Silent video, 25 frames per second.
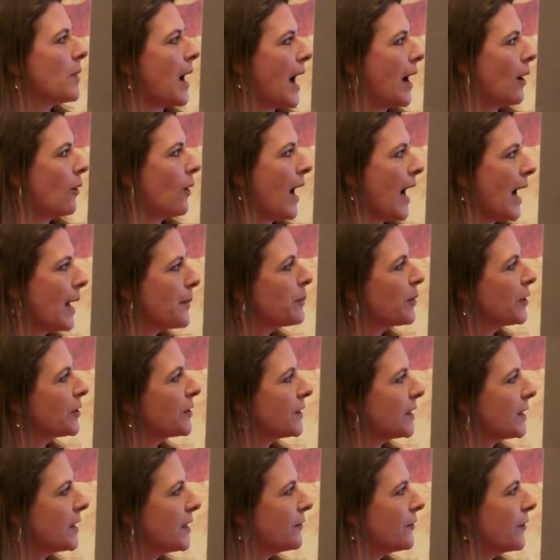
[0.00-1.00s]
I
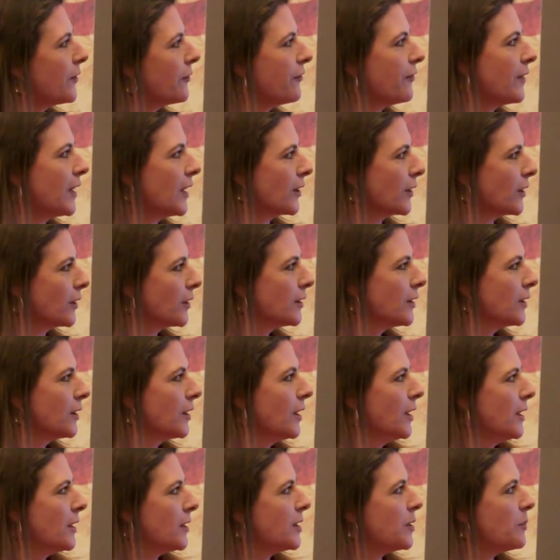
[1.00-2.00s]
perceive the field
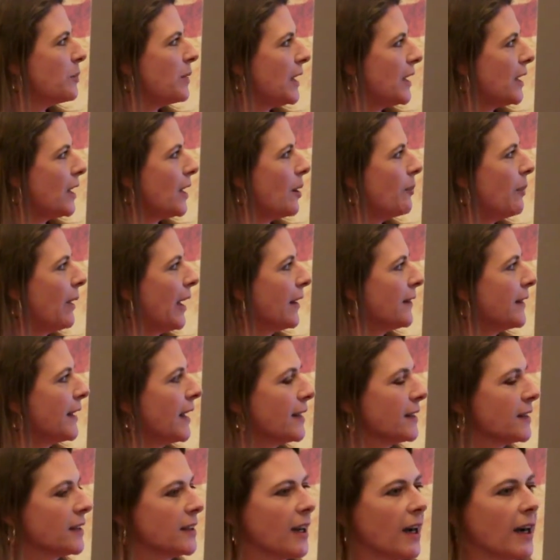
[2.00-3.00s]
to be about
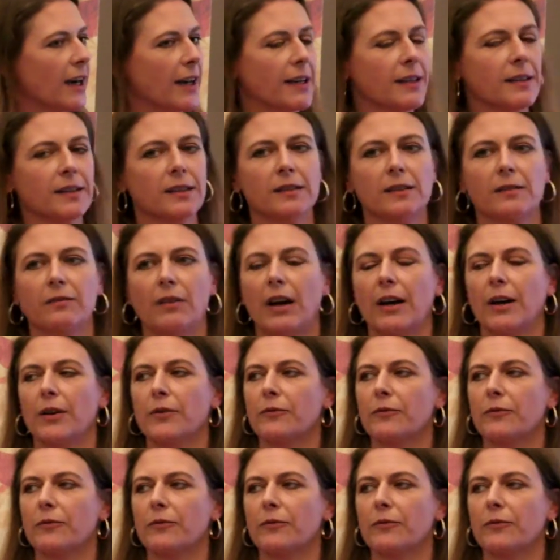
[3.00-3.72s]
that size.